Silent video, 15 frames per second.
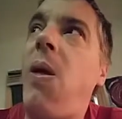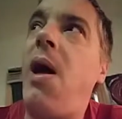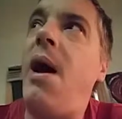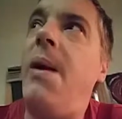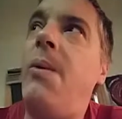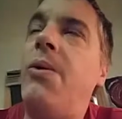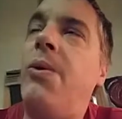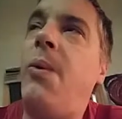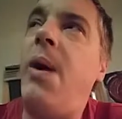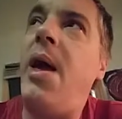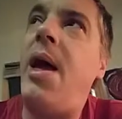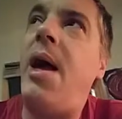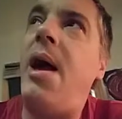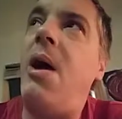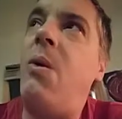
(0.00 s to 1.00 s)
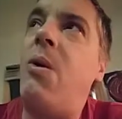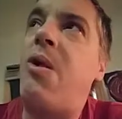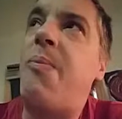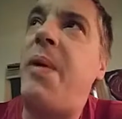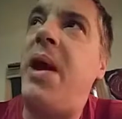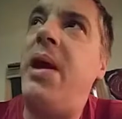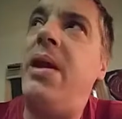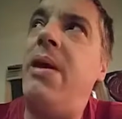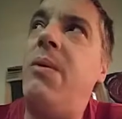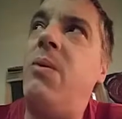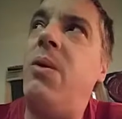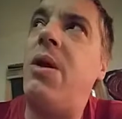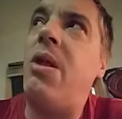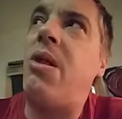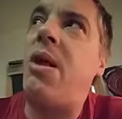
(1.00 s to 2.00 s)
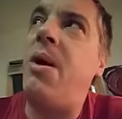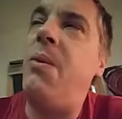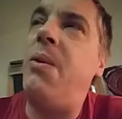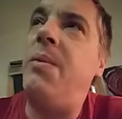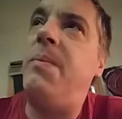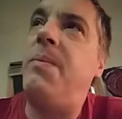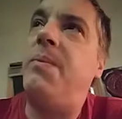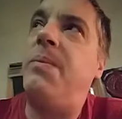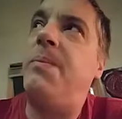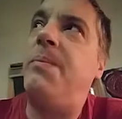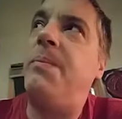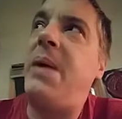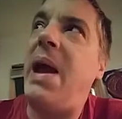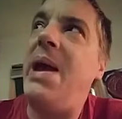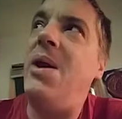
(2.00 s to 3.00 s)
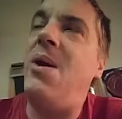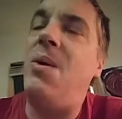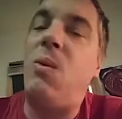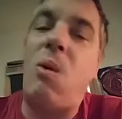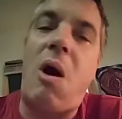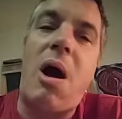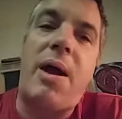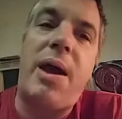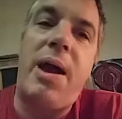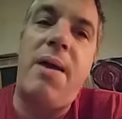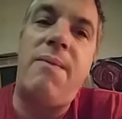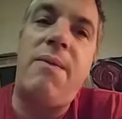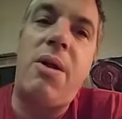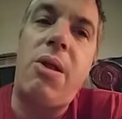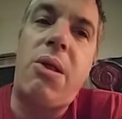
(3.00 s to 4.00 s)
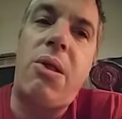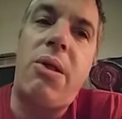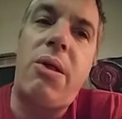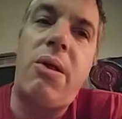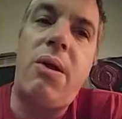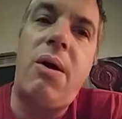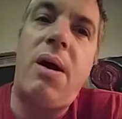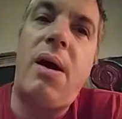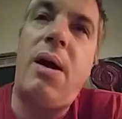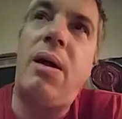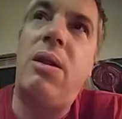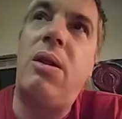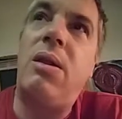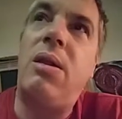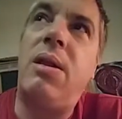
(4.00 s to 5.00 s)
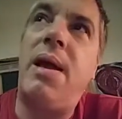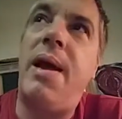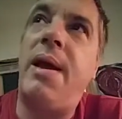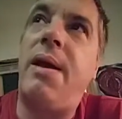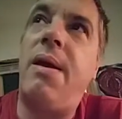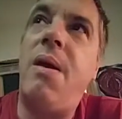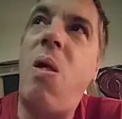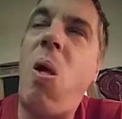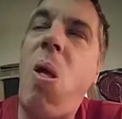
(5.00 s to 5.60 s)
the way I always painted was I would paint on raw canvas, like